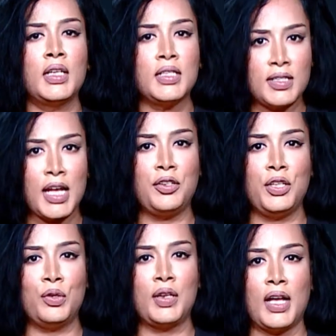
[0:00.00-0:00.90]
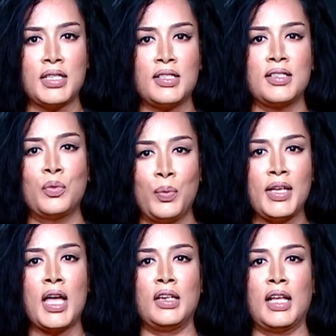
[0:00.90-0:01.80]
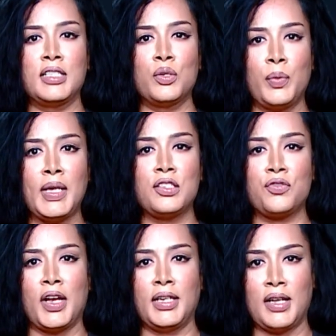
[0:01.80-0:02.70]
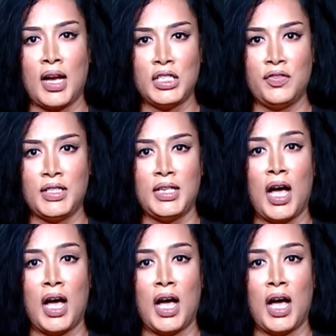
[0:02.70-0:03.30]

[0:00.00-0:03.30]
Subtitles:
Stay tuned as we analyze the week's trading activity,